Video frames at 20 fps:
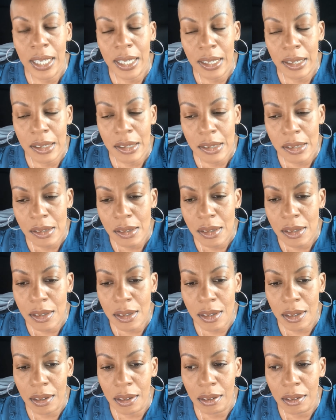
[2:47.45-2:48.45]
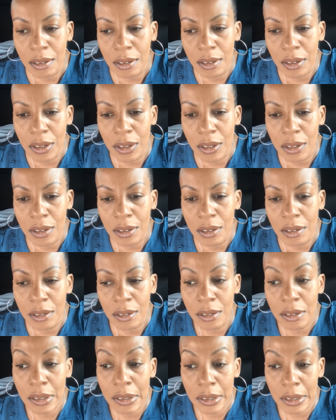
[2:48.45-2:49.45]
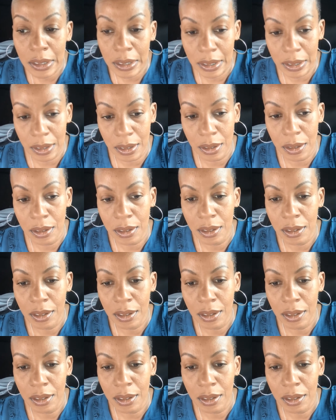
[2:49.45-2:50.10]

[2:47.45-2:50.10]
is good.